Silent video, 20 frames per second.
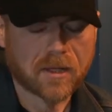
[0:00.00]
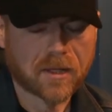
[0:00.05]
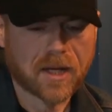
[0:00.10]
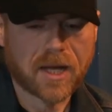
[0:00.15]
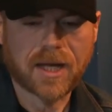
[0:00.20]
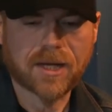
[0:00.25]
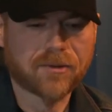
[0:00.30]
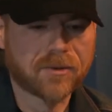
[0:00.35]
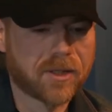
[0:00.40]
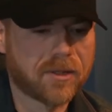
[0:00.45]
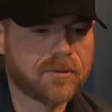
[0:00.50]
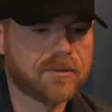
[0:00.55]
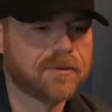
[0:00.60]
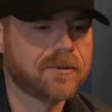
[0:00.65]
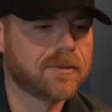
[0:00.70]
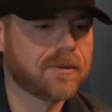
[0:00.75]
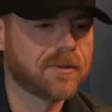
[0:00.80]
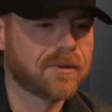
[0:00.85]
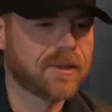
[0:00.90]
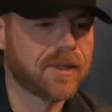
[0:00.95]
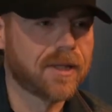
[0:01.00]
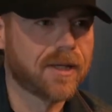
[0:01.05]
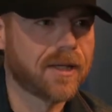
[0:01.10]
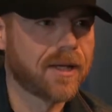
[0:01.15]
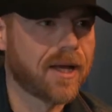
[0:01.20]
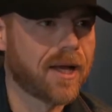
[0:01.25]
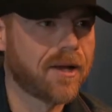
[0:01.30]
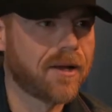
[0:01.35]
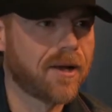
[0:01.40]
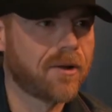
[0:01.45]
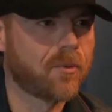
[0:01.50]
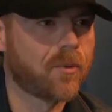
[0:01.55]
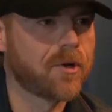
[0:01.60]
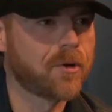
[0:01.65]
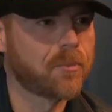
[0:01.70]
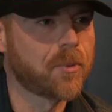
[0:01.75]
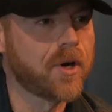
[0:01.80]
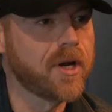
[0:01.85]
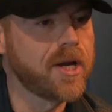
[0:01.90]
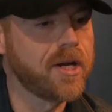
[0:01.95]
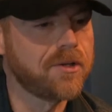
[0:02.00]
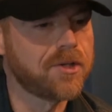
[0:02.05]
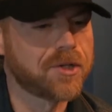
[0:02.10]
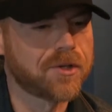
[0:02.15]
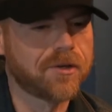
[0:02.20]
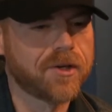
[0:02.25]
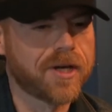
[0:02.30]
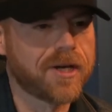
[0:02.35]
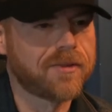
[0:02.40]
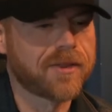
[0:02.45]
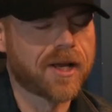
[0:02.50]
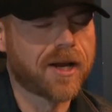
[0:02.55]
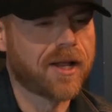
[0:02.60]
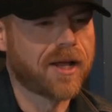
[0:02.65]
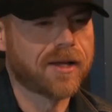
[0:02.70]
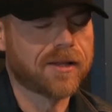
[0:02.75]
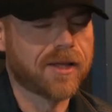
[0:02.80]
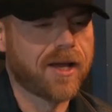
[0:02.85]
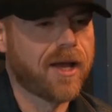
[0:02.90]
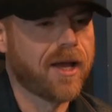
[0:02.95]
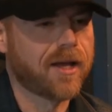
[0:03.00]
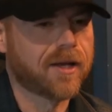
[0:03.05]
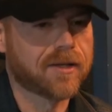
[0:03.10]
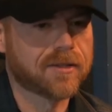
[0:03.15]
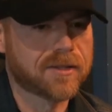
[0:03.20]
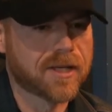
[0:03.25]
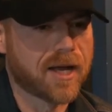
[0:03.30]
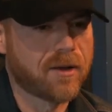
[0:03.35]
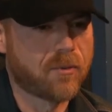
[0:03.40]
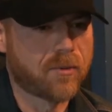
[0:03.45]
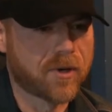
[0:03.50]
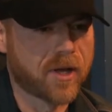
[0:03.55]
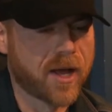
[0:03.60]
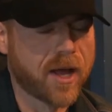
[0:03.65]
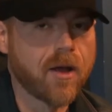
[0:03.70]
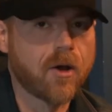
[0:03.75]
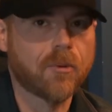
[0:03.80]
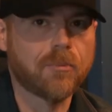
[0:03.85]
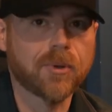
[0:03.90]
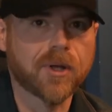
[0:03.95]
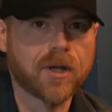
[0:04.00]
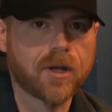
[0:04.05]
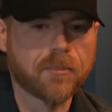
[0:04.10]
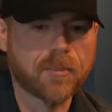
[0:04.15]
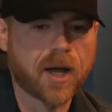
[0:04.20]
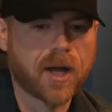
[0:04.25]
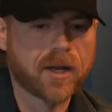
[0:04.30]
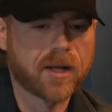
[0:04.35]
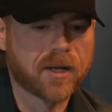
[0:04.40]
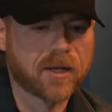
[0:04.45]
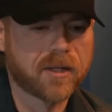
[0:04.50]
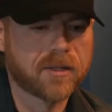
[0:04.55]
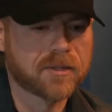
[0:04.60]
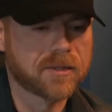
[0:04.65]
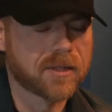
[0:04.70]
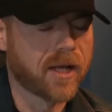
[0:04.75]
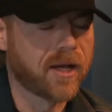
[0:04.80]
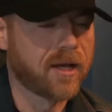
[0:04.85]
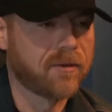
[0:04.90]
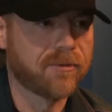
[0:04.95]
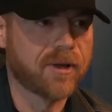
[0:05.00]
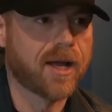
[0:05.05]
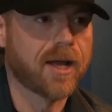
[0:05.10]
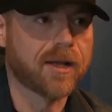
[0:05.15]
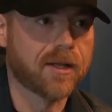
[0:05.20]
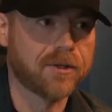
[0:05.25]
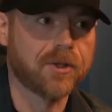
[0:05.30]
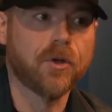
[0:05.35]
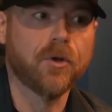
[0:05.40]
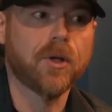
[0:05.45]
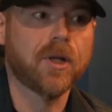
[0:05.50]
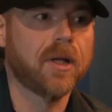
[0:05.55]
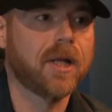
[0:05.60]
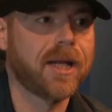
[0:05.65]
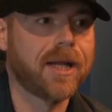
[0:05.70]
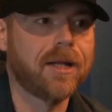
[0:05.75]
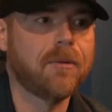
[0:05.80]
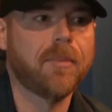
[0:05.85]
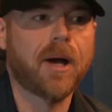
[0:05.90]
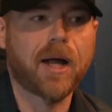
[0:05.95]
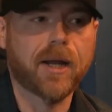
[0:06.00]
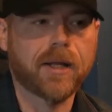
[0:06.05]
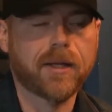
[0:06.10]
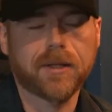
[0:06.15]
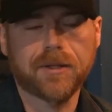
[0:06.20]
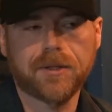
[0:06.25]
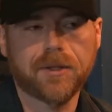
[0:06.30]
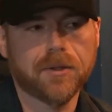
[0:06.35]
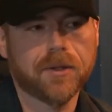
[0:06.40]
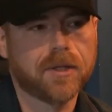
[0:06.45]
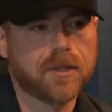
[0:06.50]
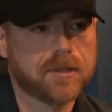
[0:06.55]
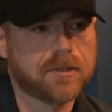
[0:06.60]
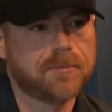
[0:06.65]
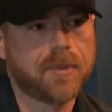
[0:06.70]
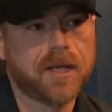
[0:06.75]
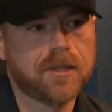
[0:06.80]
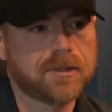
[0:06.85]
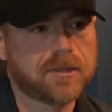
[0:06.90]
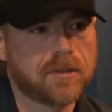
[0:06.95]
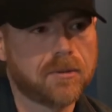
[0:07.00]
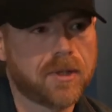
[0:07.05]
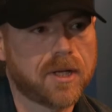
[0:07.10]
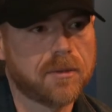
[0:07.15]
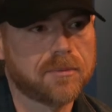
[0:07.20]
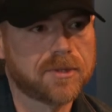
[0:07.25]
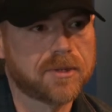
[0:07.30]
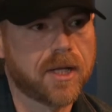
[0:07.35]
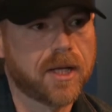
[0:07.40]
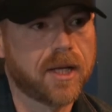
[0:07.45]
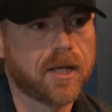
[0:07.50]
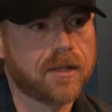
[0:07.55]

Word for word: I don't know. Well, I, I don't want to preach or anything like that because I want to help anybody, yeah. and it's like if I can do it, anybody can do it. Is basically yeah. what I'm saying.